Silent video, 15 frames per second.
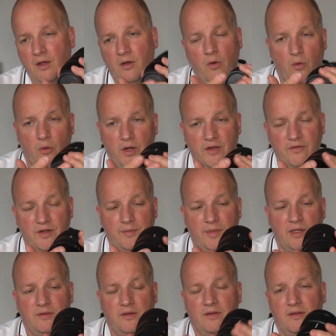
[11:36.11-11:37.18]
or even
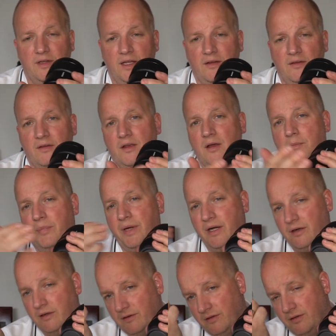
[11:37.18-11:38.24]
about this lens
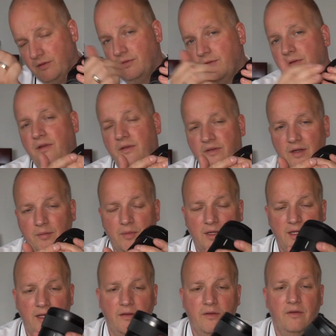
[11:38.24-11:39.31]
compared to the Sigma
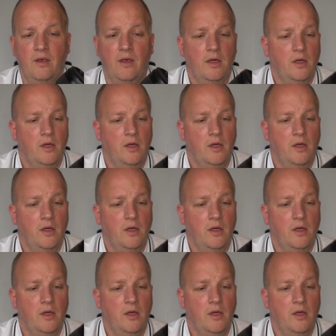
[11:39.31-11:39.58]
lens,